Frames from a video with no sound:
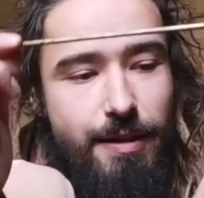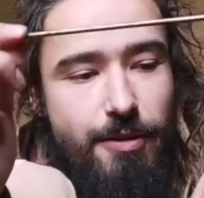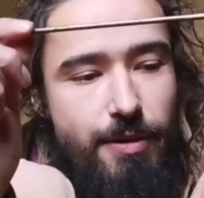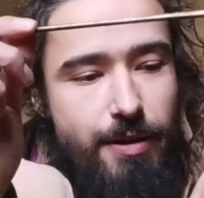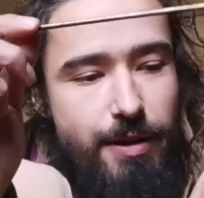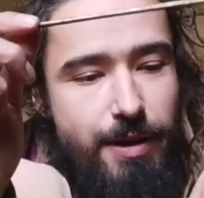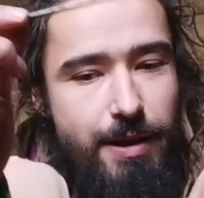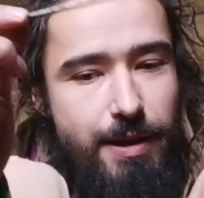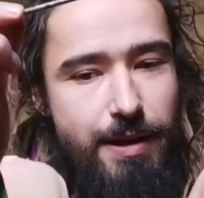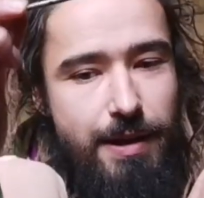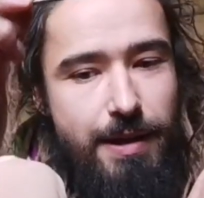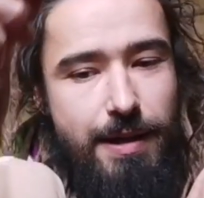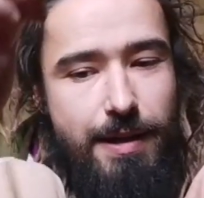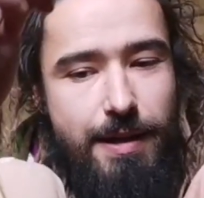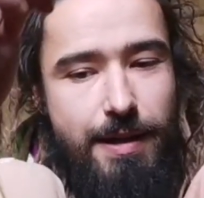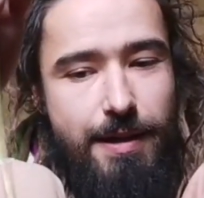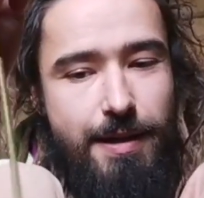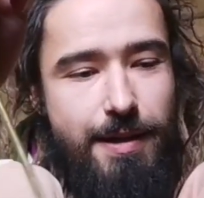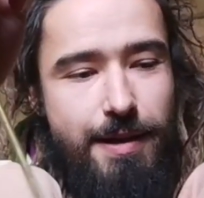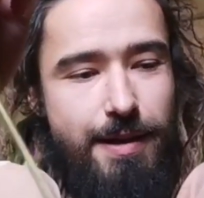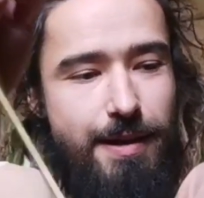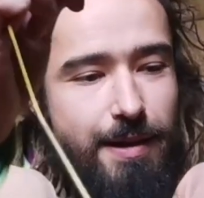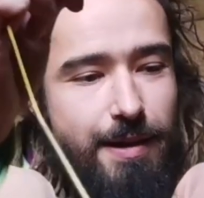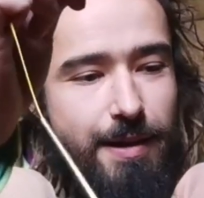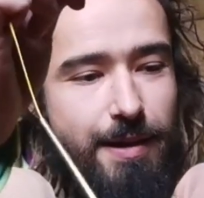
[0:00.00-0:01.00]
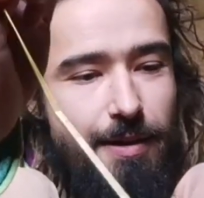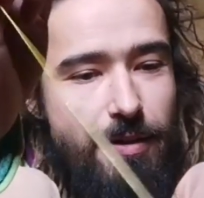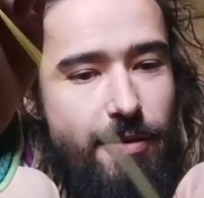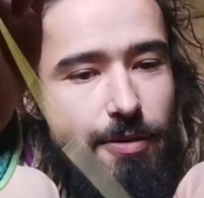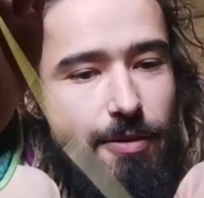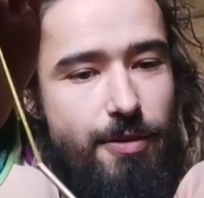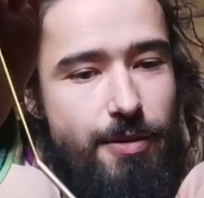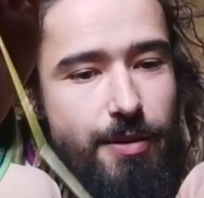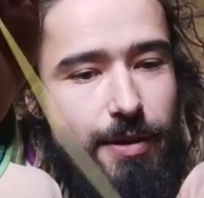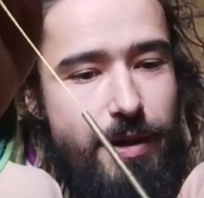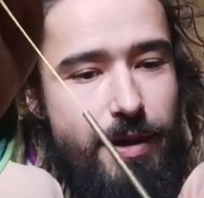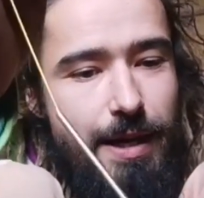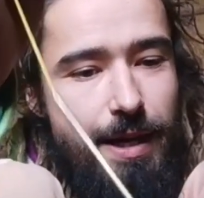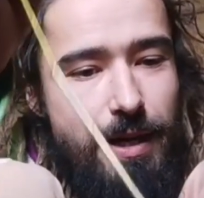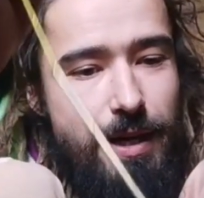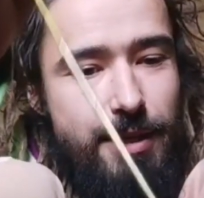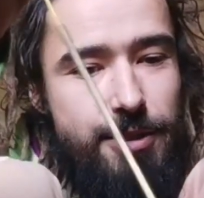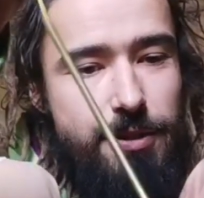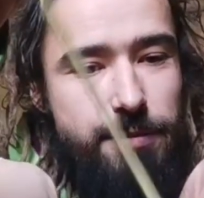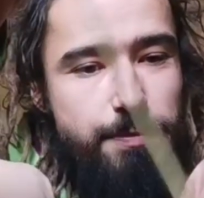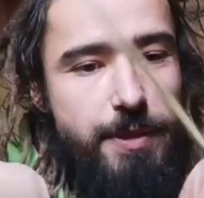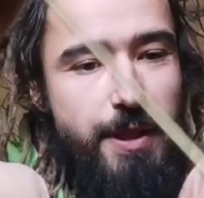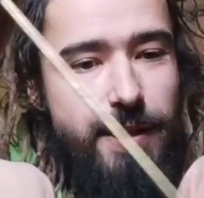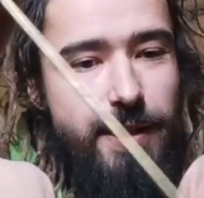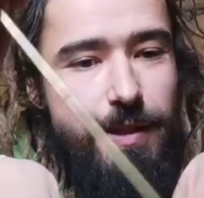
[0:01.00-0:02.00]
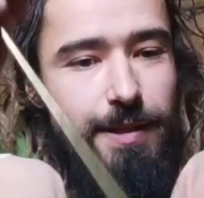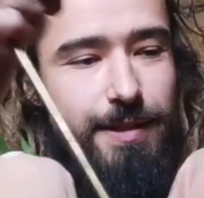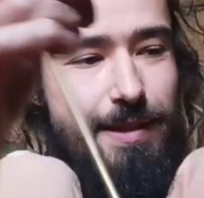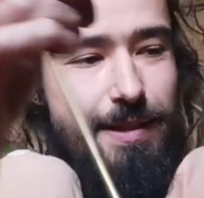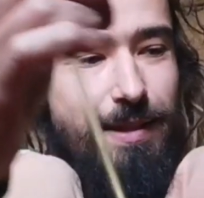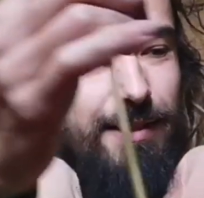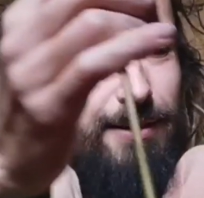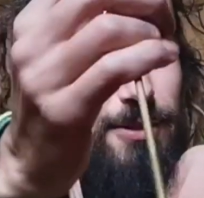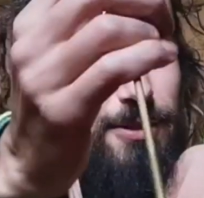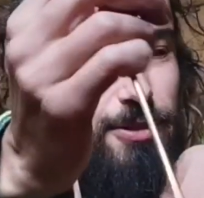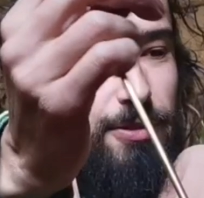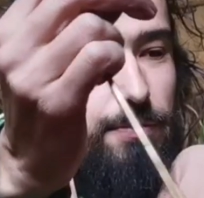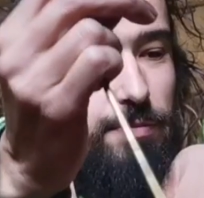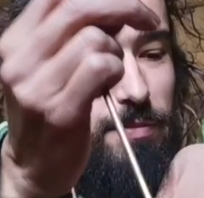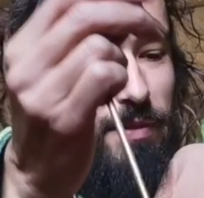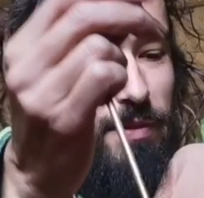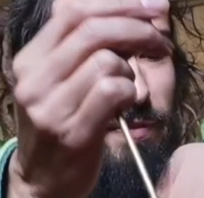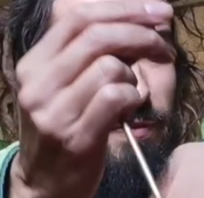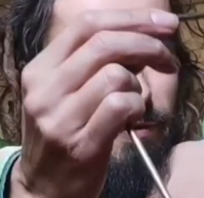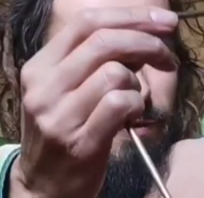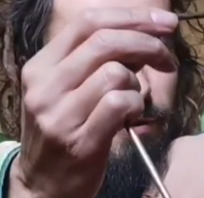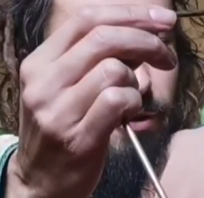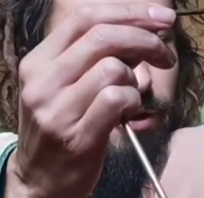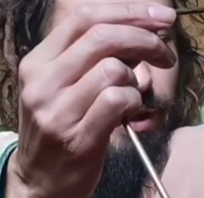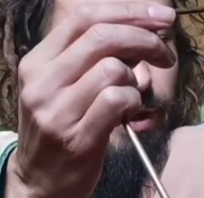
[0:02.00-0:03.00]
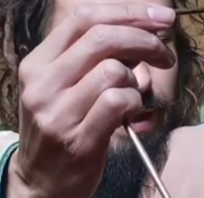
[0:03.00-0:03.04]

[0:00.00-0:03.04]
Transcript: catch my attention beforehand, so I